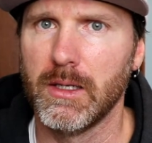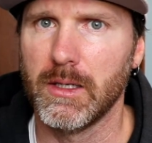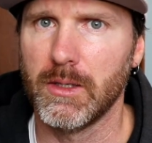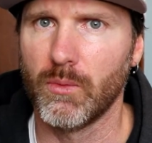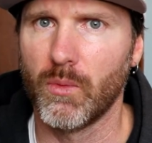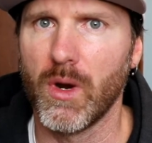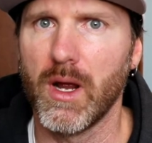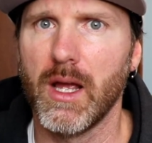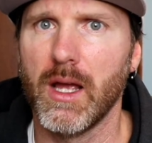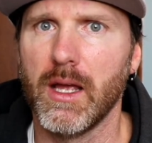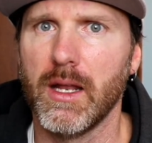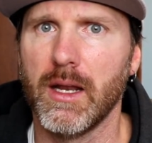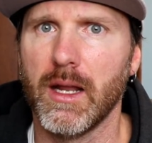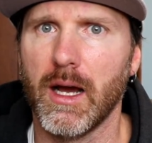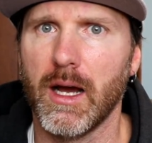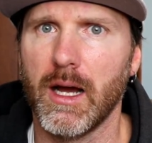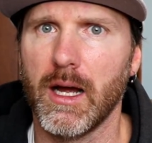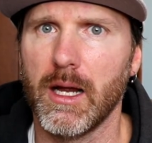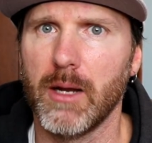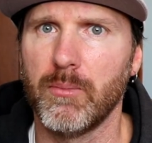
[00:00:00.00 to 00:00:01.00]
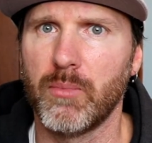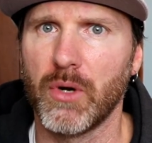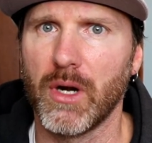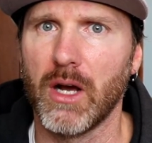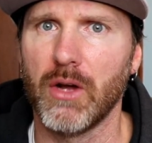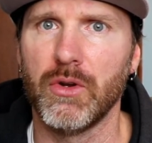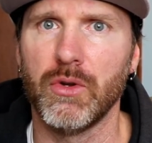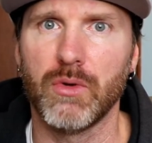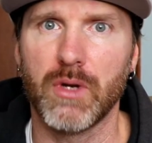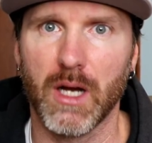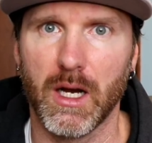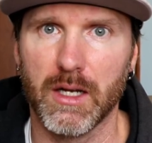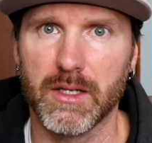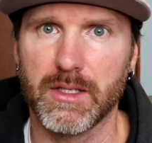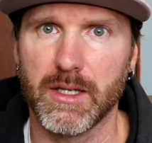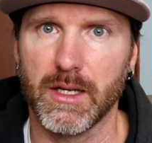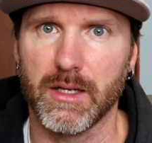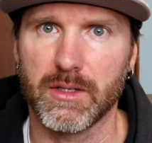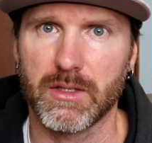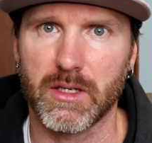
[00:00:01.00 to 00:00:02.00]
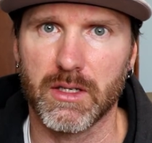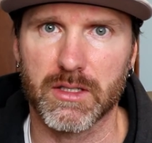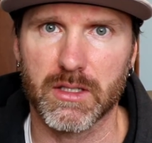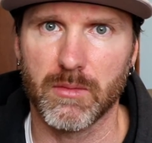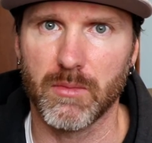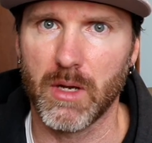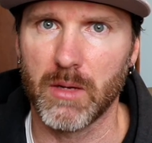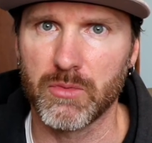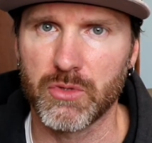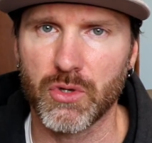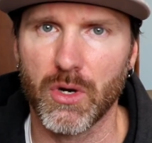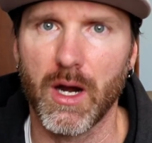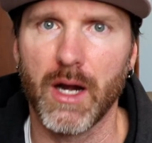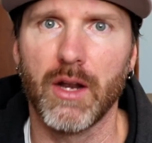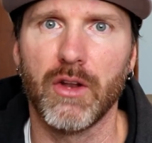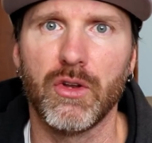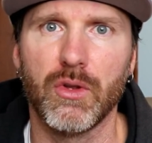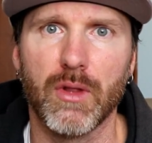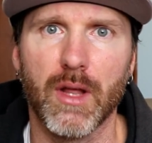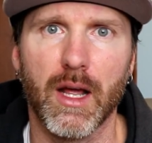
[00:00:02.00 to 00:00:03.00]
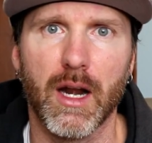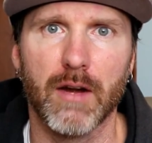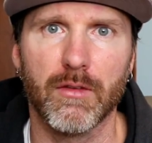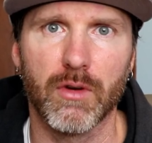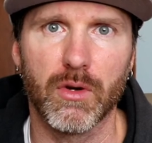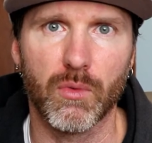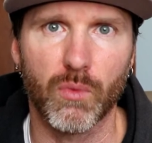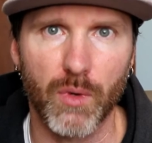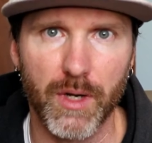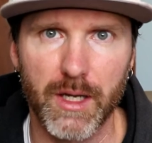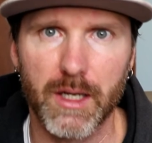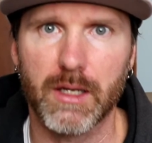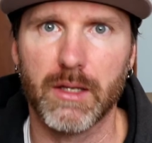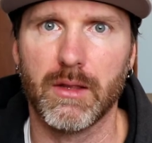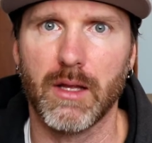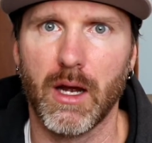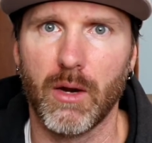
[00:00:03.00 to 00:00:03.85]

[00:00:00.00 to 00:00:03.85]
when I put out new content, because I'm trying to do that every week.